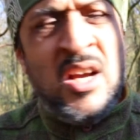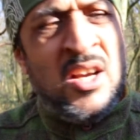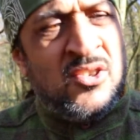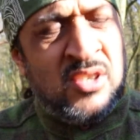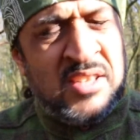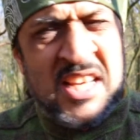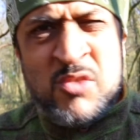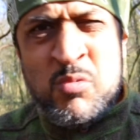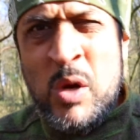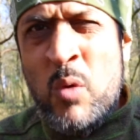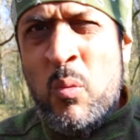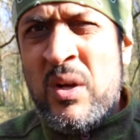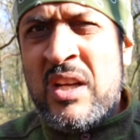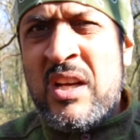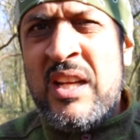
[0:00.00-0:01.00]
So that's where I
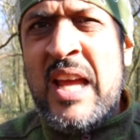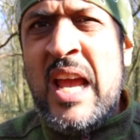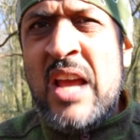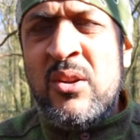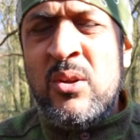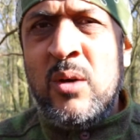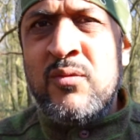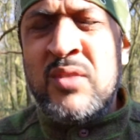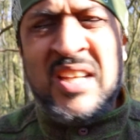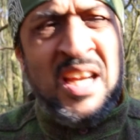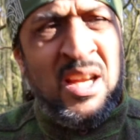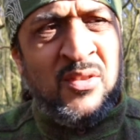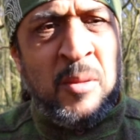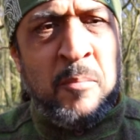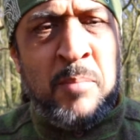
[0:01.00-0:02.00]
want to kind of end off. The
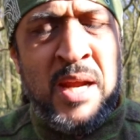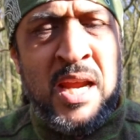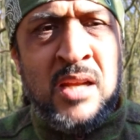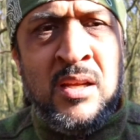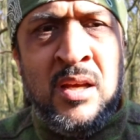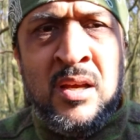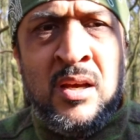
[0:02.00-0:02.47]
key thing being,